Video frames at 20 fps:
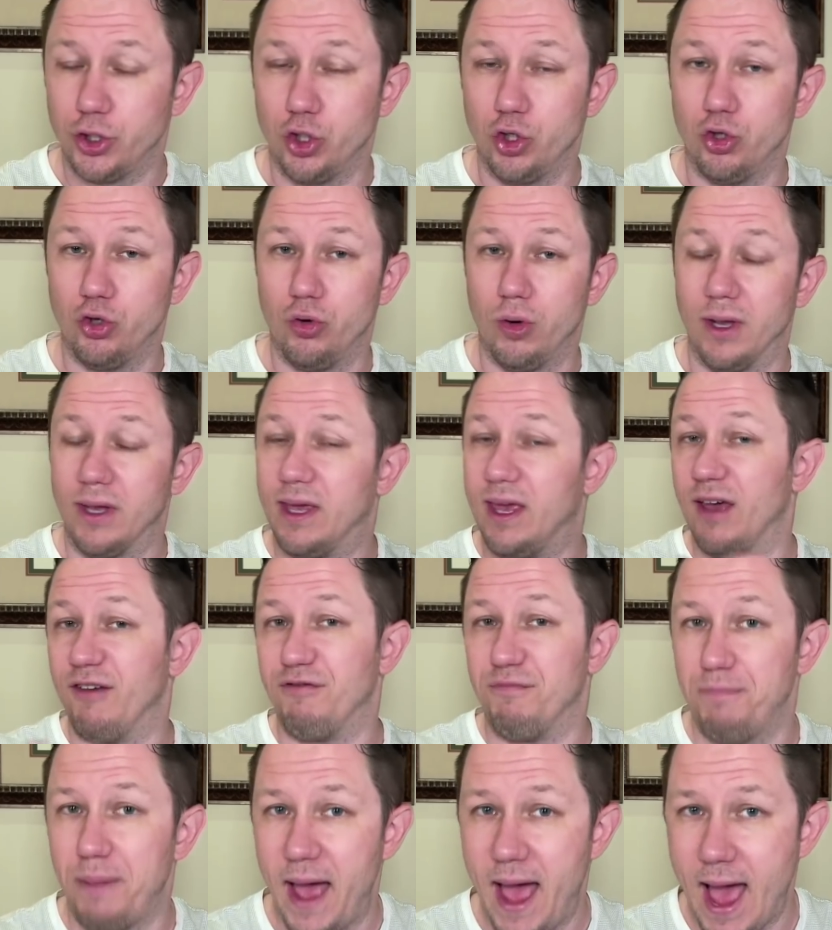to
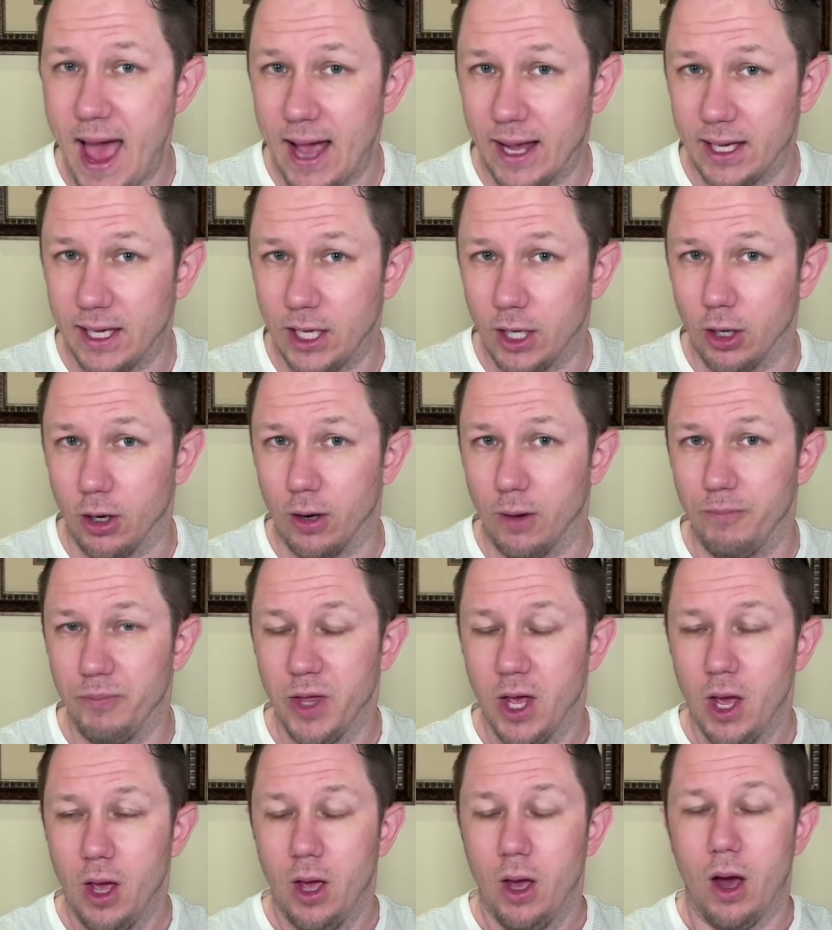give back here
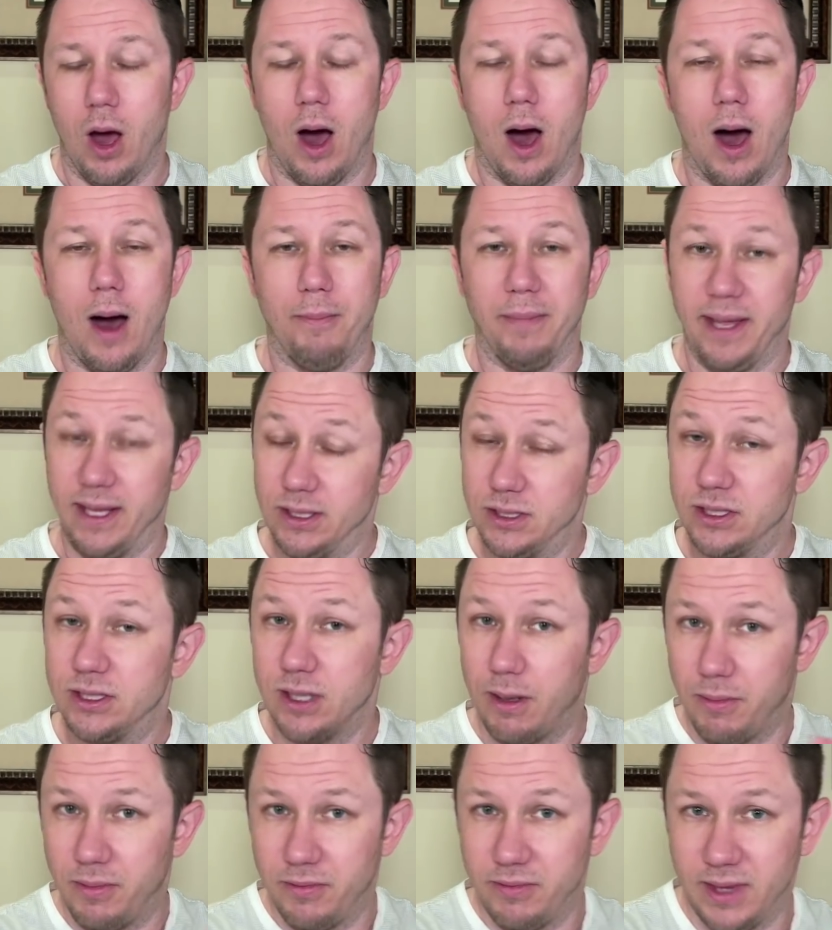um, in
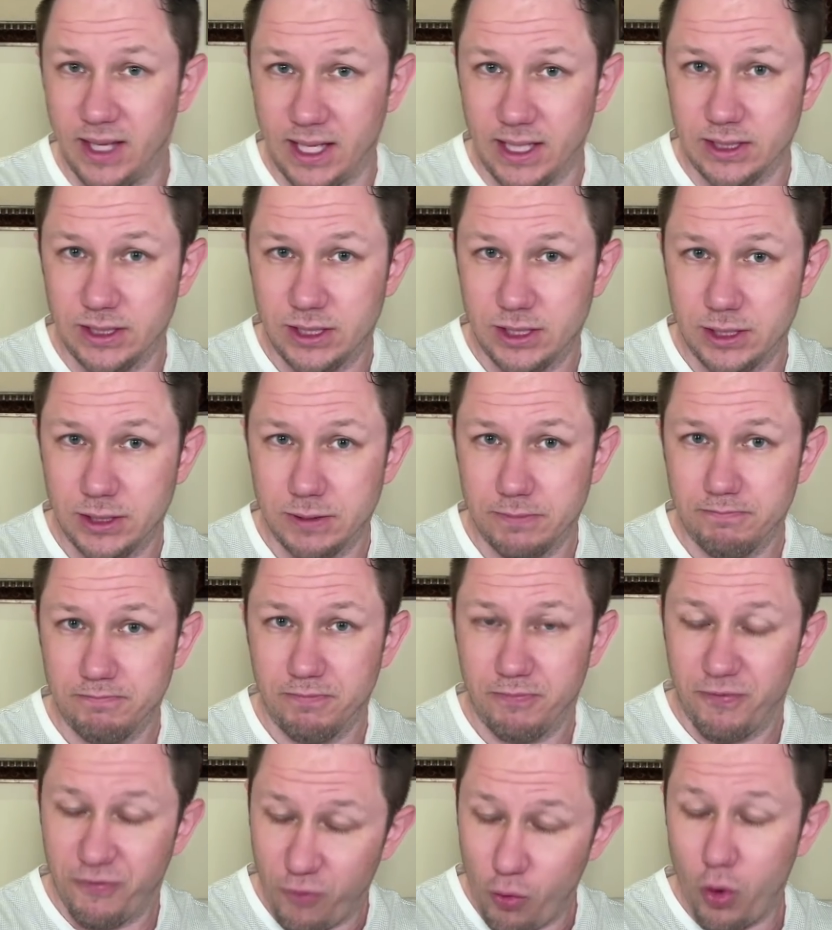some of these
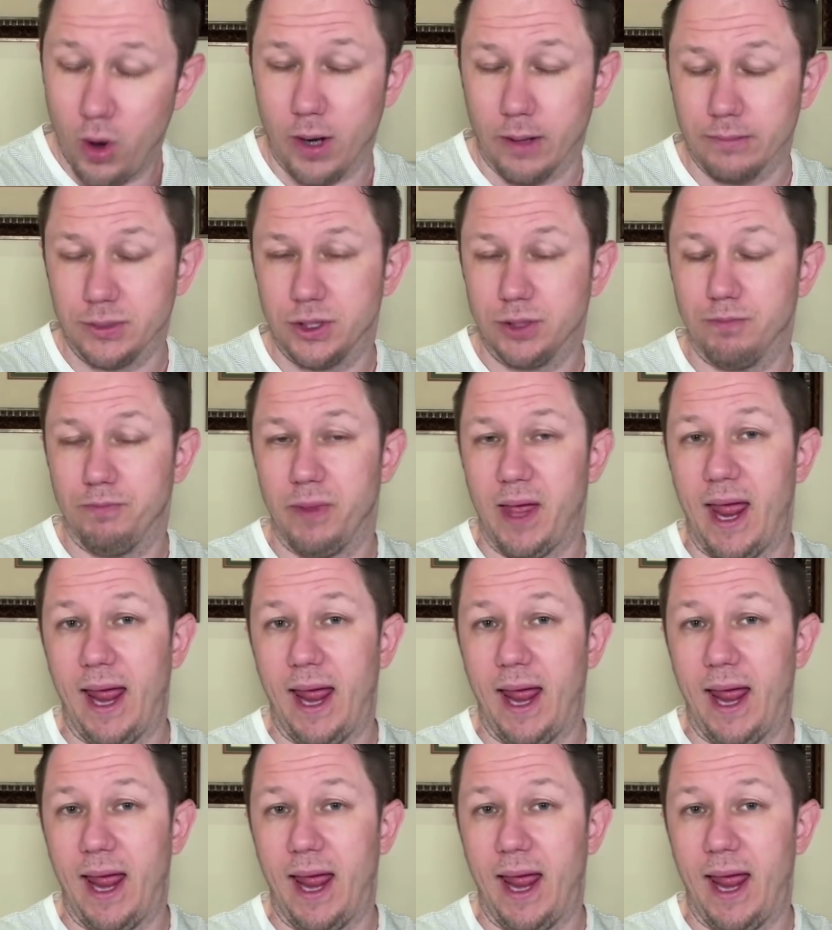forms.